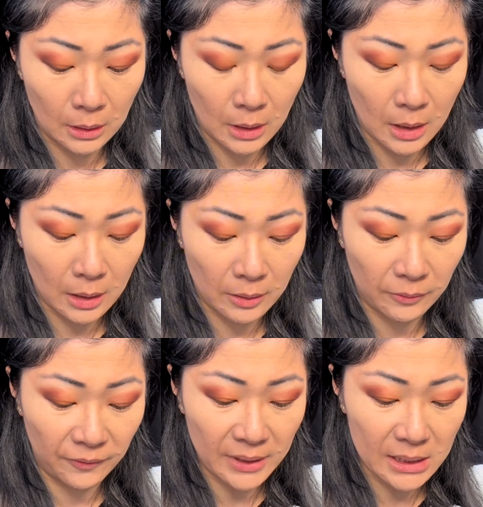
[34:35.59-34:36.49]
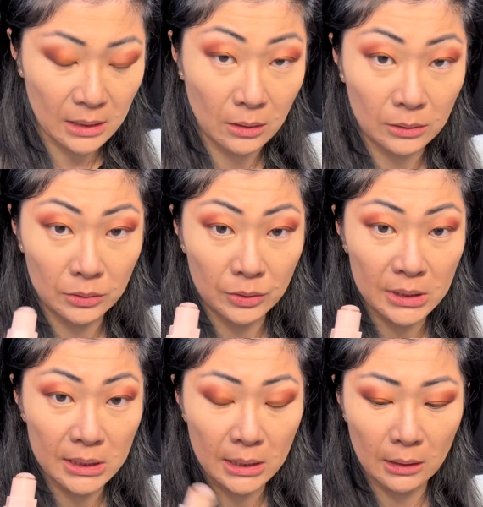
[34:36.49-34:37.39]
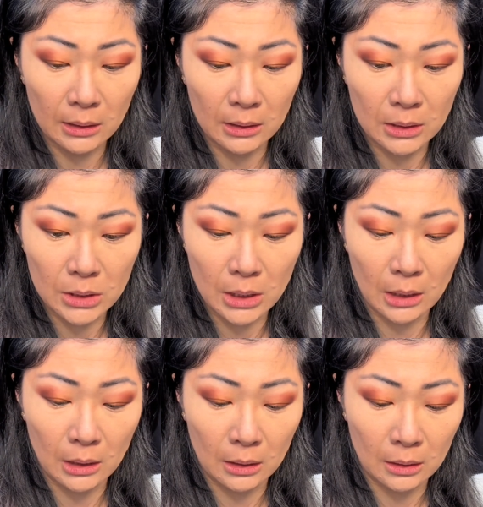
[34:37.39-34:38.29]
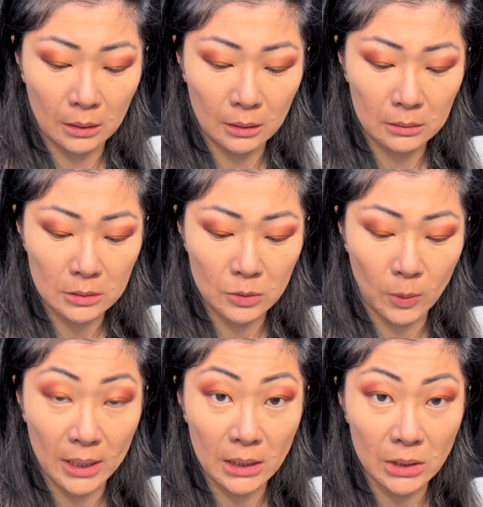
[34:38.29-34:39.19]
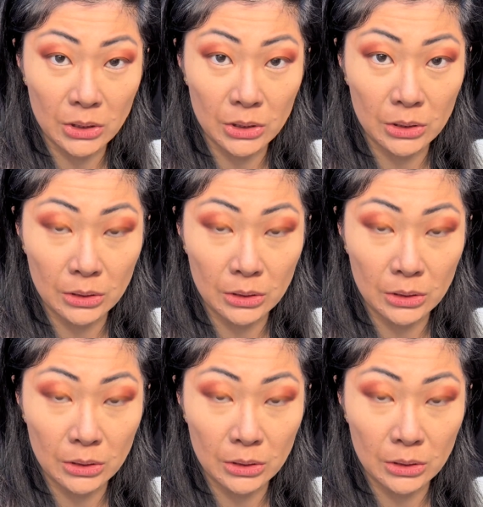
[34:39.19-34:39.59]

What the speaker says: Fenty contour stick in the shade Suedish.